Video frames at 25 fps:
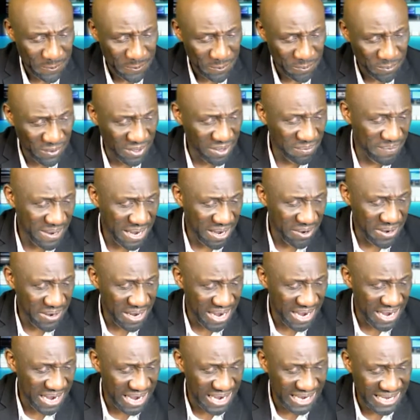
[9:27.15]
What
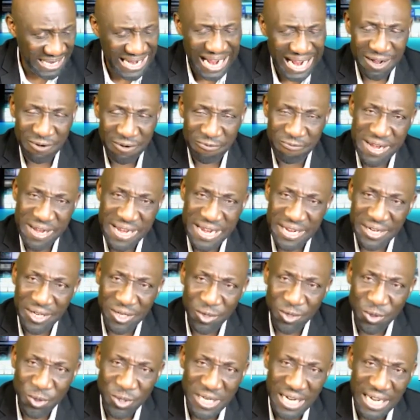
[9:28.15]
about Kyrie and
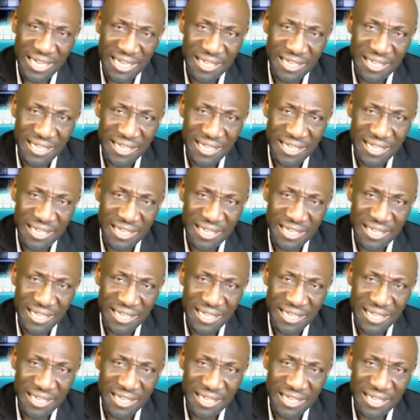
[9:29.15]
Luka?